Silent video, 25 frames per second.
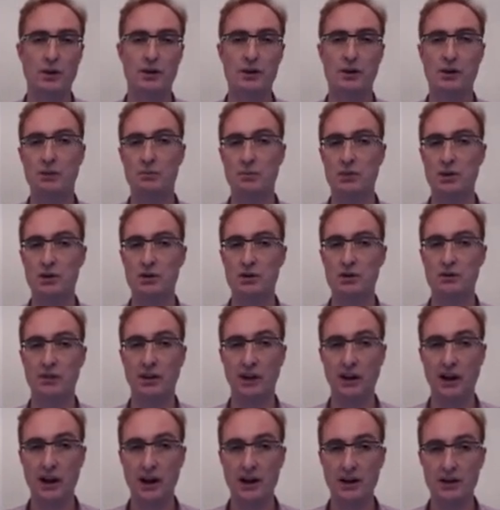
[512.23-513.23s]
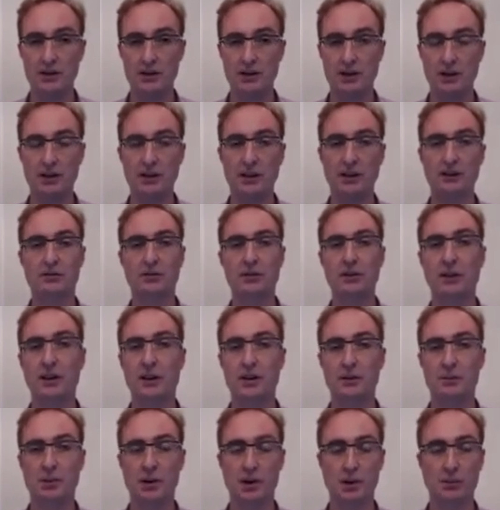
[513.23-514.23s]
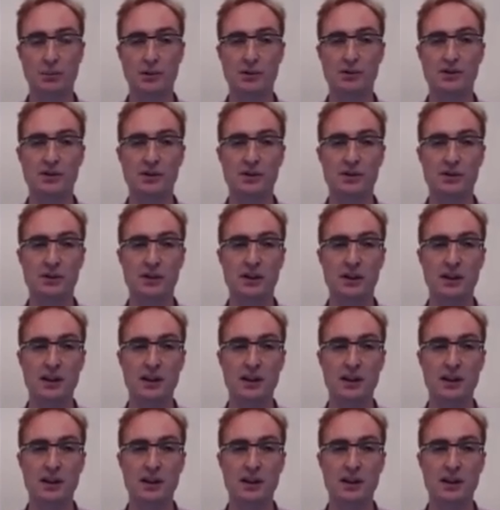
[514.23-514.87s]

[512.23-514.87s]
can be used for caching and for other purposes,